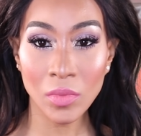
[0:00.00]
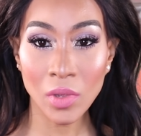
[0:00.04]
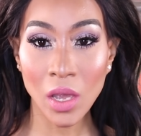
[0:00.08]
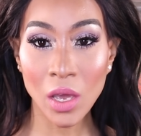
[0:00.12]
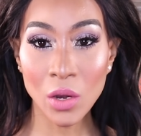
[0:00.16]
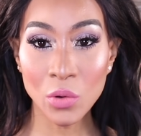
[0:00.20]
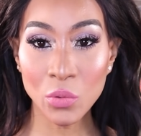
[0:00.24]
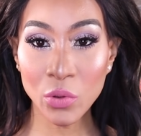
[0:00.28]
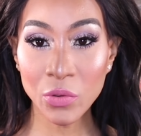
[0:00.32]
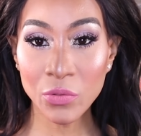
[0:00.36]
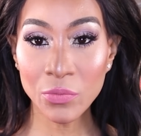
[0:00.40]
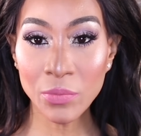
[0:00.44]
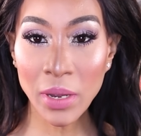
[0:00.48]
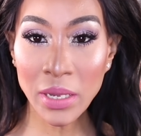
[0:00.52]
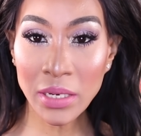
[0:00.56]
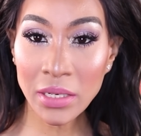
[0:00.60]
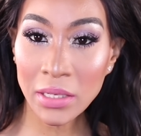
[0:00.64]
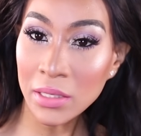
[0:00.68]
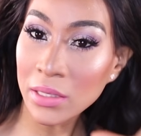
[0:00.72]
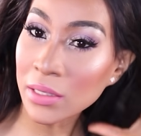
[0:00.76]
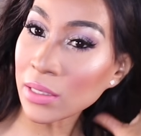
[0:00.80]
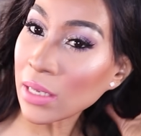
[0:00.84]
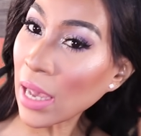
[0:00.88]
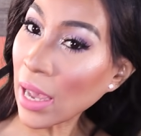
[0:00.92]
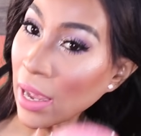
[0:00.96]
And with my
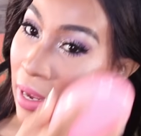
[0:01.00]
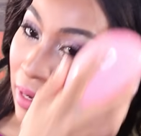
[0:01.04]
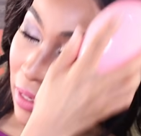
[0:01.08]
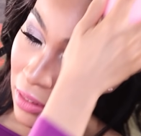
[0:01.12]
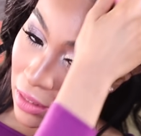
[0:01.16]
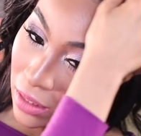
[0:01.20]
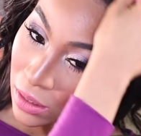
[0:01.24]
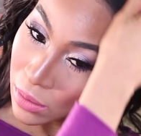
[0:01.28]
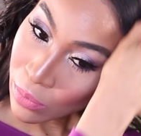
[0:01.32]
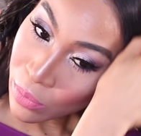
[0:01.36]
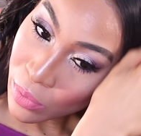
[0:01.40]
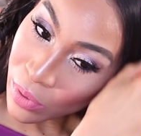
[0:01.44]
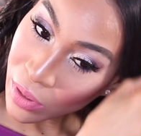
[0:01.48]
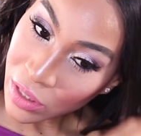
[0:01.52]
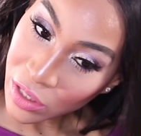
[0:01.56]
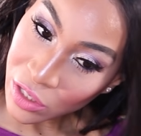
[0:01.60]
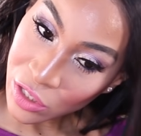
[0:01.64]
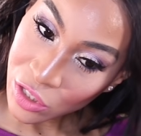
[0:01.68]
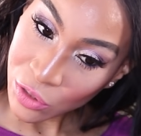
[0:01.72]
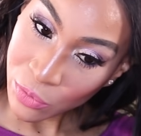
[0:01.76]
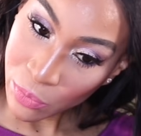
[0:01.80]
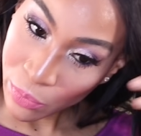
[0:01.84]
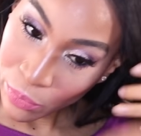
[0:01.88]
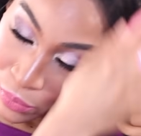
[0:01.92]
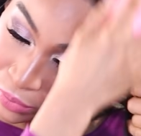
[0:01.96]
detangler
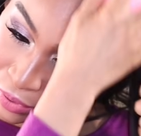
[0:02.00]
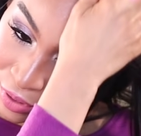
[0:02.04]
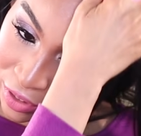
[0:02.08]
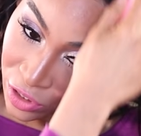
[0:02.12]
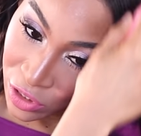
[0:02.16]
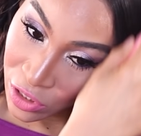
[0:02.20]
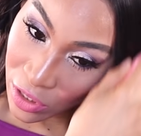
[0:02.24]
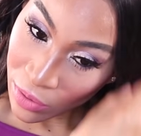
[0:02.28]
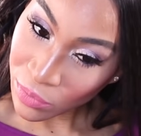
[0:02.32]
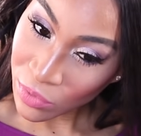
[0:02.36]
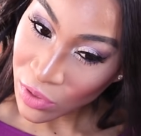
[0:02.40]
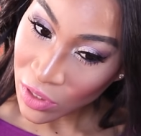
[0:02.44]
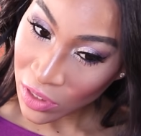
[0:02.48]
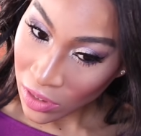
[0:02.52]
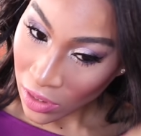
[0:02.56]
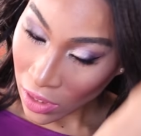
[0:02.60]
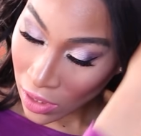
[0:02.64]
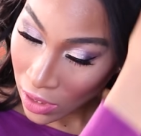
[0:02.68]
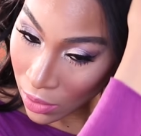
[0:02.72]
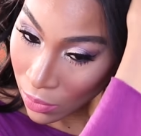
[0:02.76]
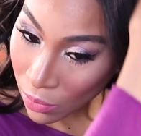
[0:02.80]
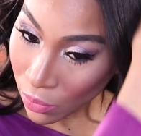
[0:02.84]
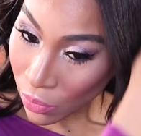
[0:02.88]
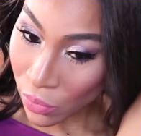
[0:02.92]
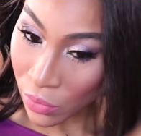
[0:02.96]
brush, I'm just
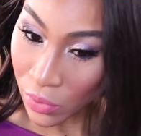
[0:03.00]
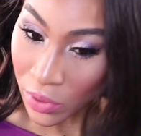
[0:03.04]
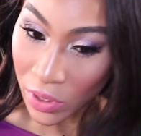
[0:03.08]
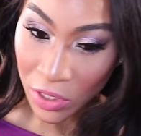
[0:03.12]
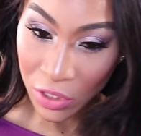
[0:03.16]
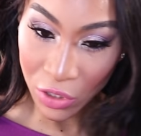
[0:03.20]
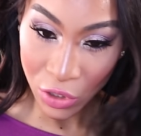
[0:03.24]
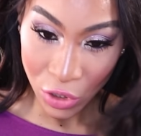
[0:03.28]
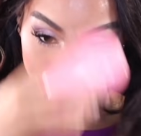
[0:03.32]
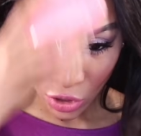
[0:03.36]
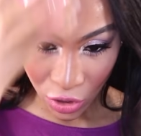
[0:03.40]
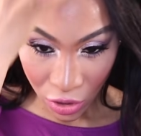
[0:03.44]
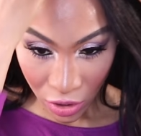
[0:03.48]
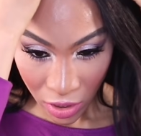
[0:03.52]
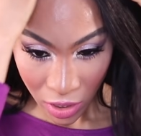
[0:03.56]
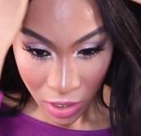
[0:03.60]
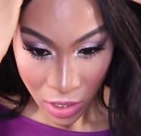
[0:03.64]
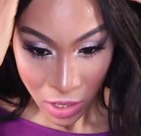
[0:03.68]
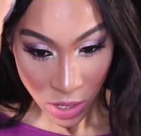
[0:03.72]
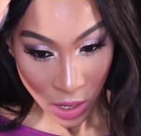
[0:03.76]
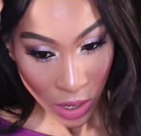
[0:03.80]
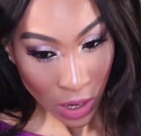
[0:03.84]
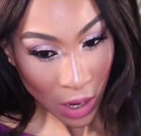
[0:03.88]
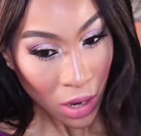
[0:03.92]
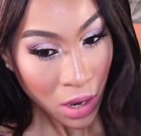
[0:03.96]
gonna brush
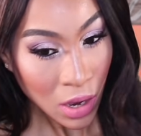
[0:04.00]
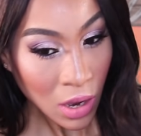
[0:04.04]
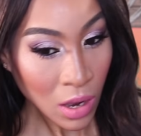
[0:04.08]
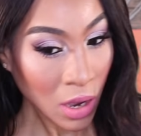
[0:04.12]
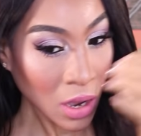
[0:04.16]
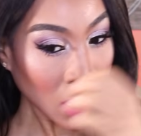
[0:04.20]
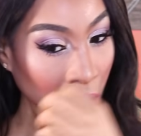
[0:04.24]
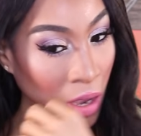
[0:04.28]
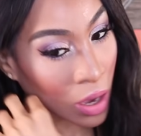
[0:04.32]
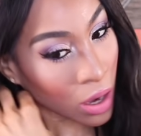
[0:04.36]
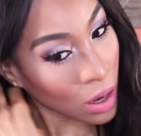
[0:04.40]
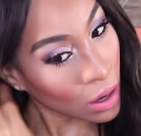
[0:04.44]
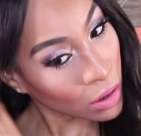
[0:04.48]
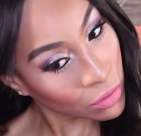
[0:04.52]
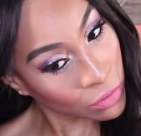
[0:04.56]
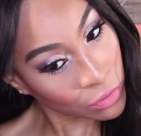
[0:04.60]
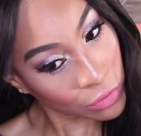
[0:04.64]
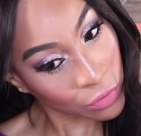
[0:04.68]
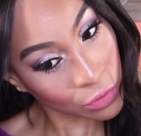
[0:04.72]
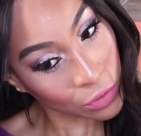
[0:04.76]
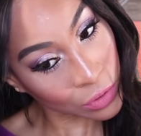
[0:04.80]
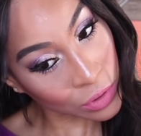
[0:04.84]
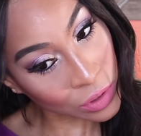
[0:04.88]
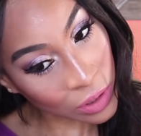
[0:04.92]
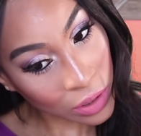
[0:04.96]

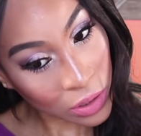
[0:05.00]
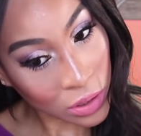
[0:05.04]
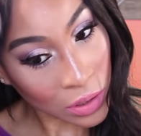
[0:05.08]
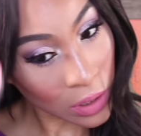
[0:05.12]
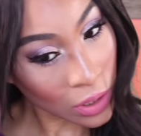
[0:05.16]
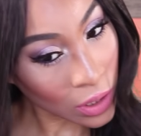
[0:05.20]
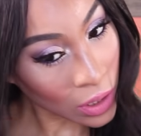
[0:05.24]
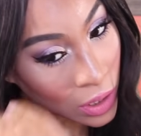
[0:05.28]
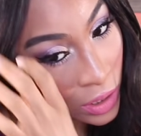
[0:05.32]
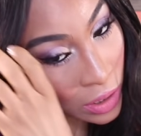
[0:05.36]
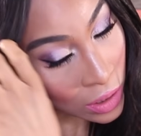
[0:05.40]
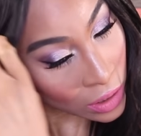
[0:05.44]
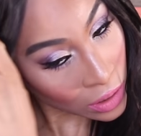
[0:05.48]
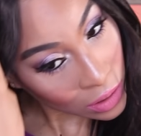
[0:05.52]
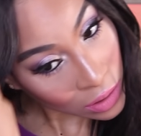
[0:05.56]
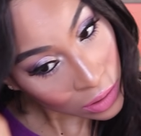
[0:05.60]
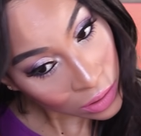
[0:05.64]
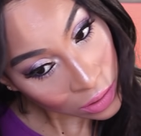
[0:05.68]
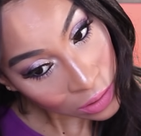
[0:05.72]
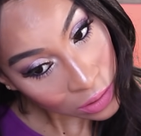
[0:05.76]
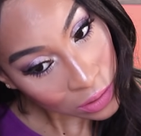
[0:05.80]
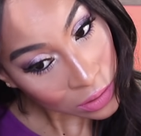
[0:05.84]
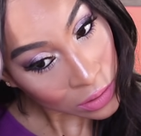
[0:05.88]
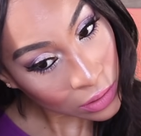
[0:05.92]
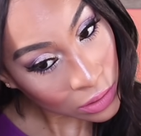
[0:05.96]
everything
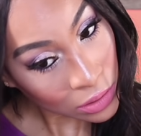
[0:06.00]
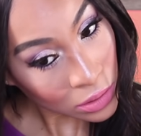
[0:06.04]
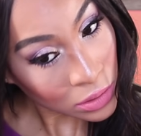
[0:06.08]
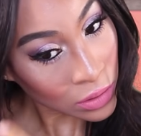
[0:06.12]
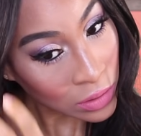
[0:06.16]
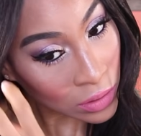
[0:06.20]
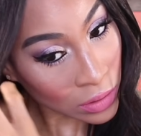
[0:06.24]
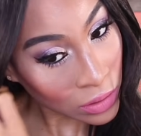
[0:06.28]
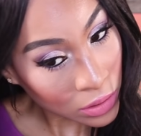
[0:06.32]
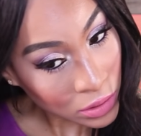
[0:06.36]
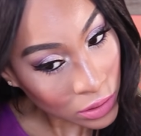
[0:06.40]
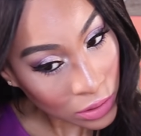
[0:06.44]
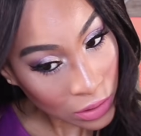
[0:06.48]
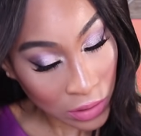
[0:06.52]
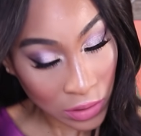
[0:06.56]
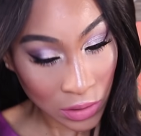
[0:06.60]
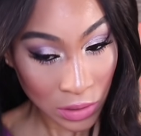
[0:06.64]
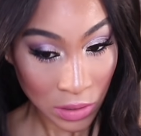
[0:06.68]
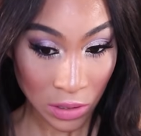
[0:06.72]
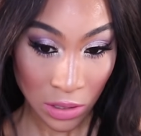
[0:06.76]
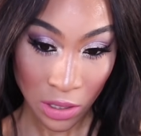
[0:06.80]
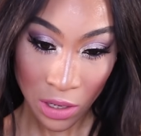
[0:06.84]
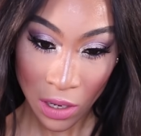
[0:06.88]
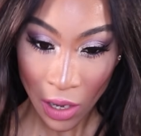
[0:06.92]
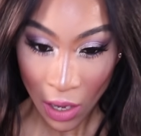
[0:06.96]

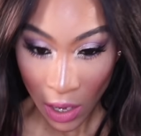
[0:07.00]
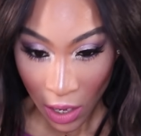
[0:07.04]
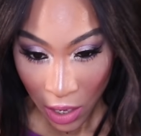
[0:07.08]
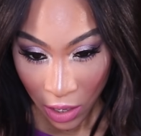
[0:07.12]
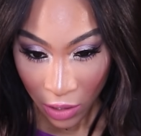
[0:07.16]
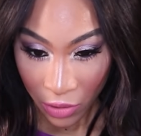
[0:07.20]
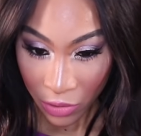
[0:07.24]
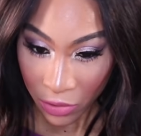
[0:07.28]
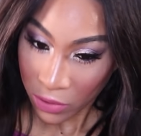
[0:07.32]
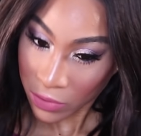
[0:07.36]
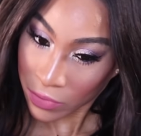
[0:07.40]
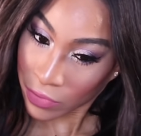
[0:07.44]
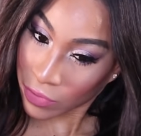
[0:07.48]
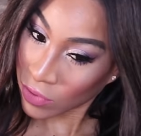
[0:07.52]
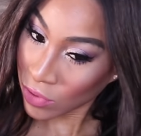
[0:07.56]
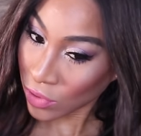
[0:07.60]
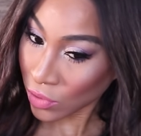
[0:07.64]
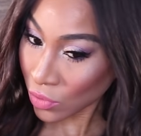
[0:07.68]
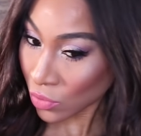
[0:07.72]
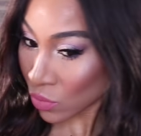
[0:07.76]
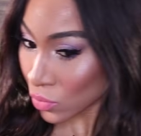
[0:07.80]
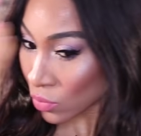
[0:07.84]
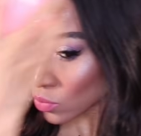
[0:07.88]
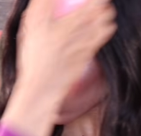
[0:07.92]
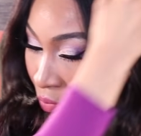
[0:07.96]
out of
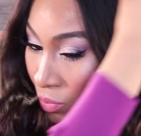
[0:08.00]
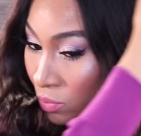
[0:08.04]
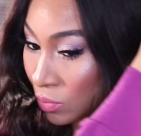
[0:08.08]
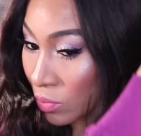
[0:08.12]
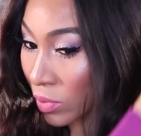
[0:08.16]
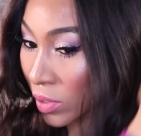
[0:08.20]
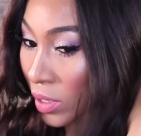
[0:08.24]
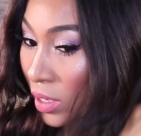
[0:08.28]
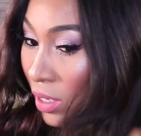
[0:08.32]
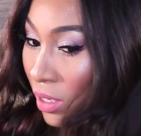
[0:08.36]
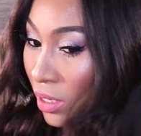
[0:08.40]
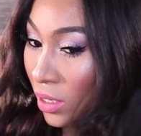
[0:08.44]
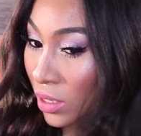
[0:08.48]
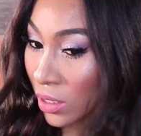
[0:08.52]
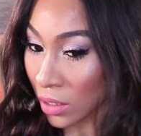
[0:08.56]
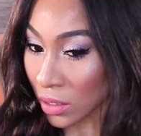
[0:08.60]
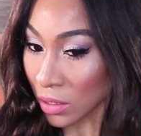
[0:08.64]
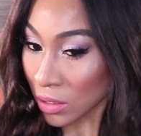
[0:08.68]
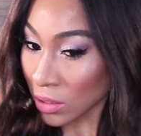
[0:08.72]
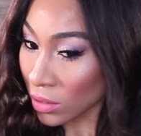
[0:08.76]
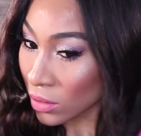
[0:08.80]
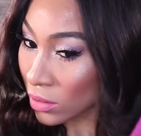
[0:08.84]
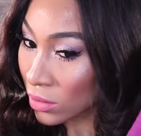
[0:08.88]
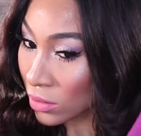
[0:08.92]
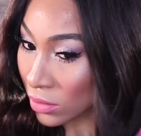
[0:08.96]
the
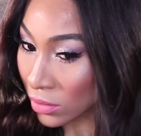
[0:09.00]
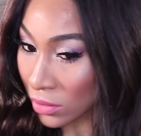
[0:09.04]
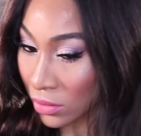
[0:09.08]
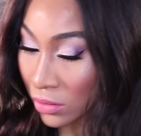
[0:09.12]
way.